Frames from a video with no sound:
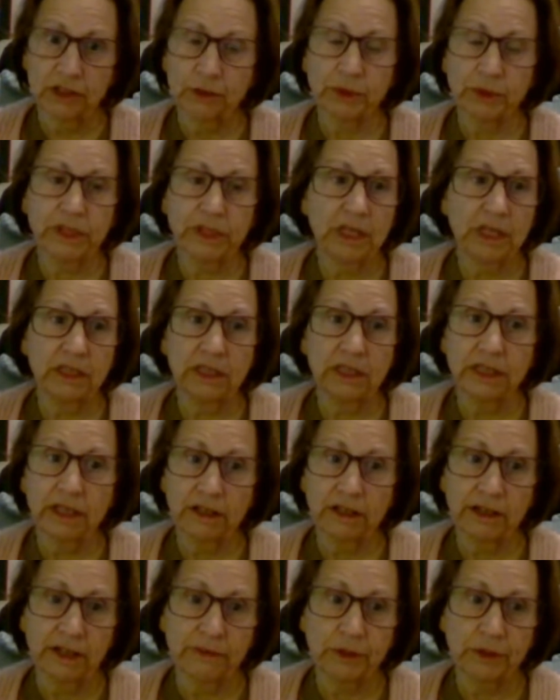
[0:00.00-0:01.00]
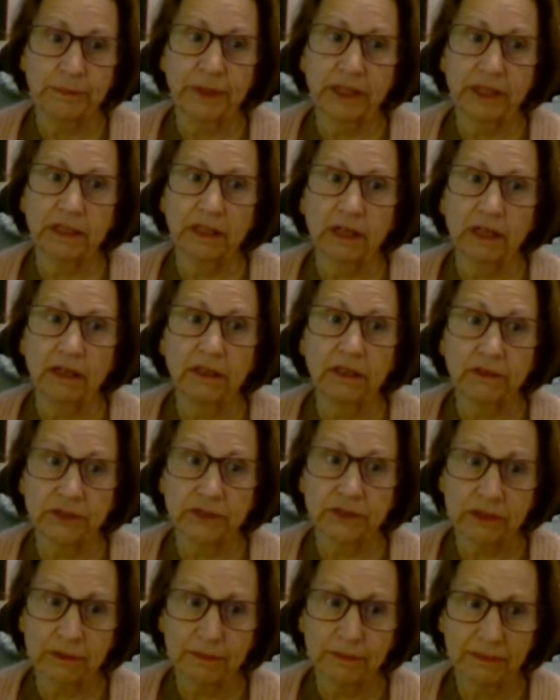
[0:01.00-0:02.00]
You were taking care of everybody
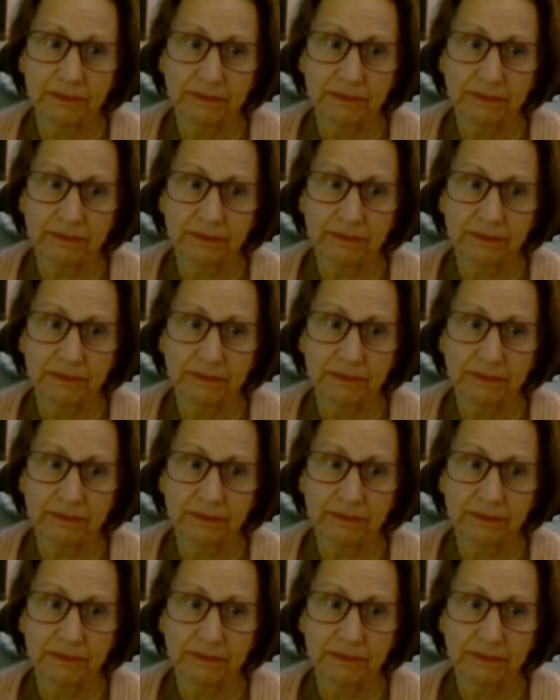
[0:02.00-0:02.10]
else.